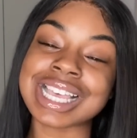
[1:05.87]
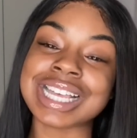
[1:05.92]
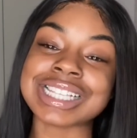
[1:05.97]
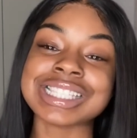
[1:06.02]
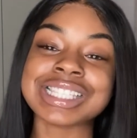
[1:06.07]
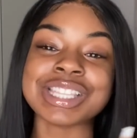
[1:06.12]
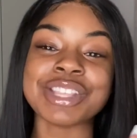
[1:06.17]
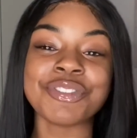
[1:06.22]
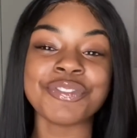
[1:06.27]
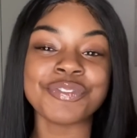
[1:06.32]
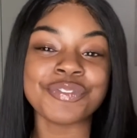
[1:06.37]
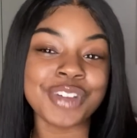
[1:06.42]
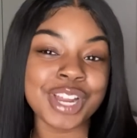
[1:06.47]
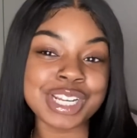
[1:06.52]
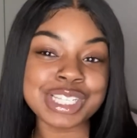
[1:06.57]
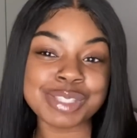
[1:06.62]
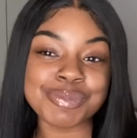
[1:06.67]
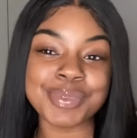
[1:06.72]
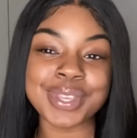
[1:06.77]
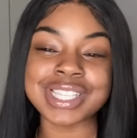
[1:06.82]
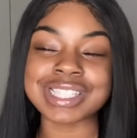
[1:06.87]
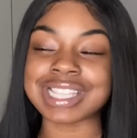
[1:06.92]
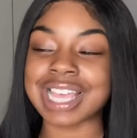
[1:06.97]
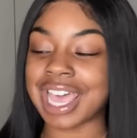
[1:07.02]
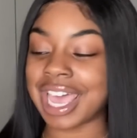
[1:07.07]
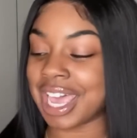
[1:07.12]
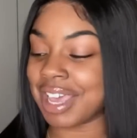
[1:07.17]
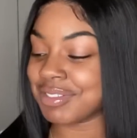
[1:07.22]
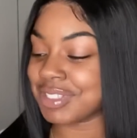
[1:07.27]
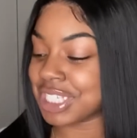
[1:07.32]
The first piece I
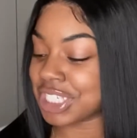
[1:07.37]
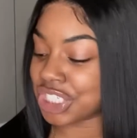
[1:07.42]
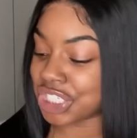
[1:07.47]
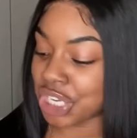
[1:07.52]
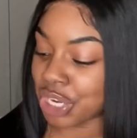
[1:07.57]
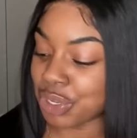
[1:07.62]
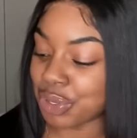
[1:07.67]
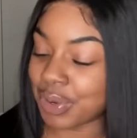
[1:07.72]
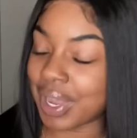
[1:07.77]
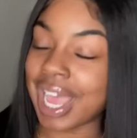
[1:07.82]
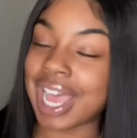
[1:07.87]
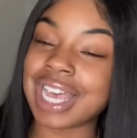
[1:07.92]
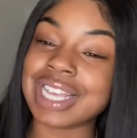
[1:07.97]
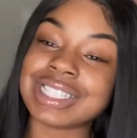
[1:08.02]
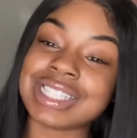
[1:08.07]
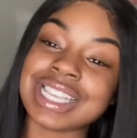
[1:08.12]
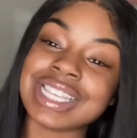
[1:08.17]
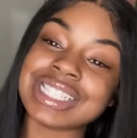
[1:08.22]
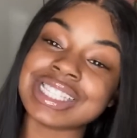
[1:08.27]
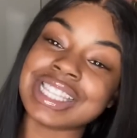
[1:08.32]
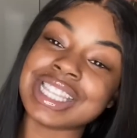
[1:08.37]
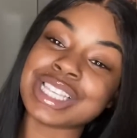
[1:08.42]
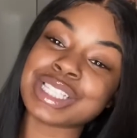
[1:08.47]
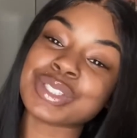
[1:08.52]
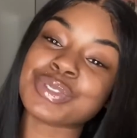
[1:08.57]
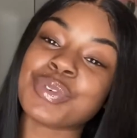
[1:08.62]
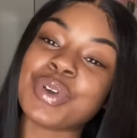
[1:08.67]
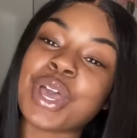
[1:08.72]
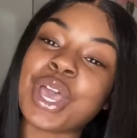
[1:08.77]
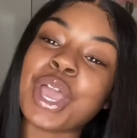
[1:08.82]
have to show you guys is
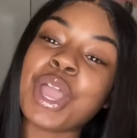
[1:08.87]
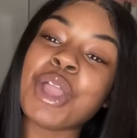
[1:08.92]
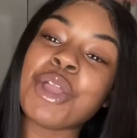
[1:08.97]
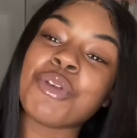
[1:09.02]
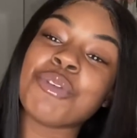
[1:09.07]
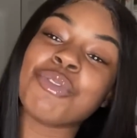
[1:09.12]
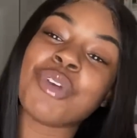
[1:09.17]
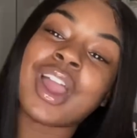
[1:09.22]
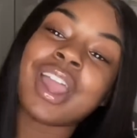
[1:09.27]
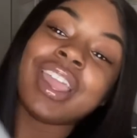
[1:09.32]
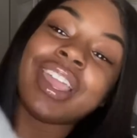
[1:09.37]
this one right